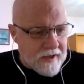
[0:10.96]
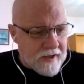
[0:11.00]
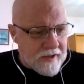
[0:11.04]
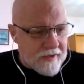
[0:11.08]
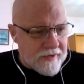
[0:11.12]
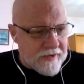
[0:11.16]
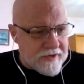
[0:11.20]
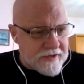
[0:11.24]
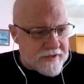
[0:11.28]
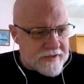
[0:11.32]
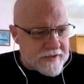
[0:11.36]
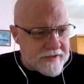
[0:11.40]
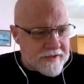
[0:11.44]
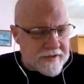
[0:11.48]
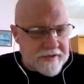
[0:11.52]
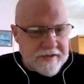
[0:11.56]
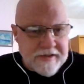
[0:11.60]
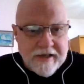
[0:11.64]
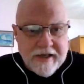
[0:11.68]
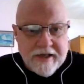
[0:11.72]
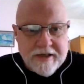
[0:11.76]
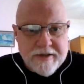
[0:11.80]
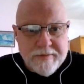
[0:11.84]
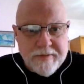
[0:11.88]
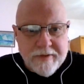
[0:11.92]
This is a
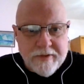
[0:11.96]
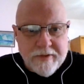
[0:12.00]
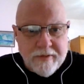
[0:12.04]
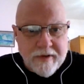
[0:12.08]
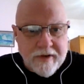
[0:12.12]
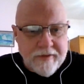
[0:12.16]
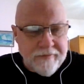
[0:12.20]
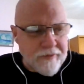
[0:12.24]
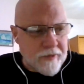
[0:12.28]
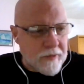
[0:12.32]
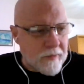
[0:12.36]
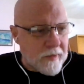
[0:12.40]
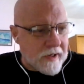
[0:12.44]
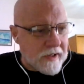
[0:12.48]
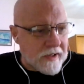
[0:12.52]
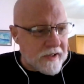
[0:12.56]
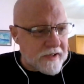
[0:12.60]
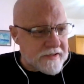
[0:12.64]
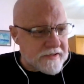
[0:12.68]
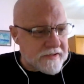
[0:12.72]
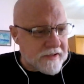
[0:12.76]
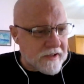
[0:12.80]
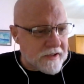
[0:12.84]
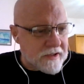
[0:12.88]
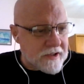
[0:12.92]
tag that's been around for a while. I
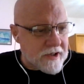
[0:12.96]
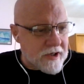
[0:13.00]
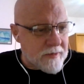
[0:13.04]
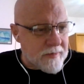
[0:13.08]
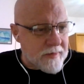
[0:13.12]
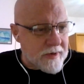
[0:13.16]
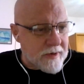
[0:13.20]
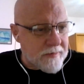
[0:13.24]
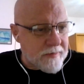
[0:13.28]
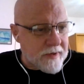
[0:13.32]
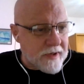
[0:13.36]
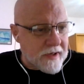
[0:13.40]
saw it come up